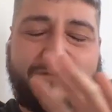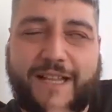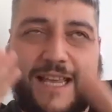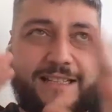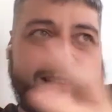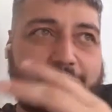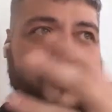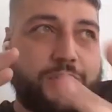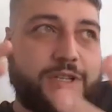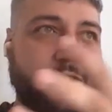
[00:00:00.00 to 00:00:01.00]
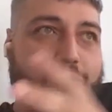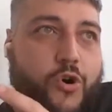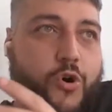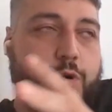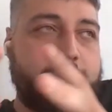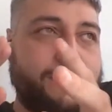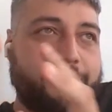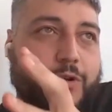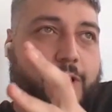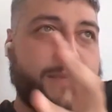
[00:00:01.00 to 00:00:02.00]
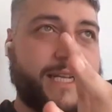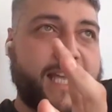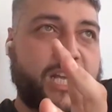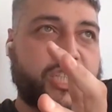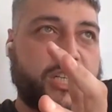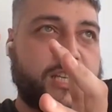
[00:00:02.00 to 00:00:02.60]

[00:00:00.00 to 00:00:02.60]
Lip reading: of like a security hole if your application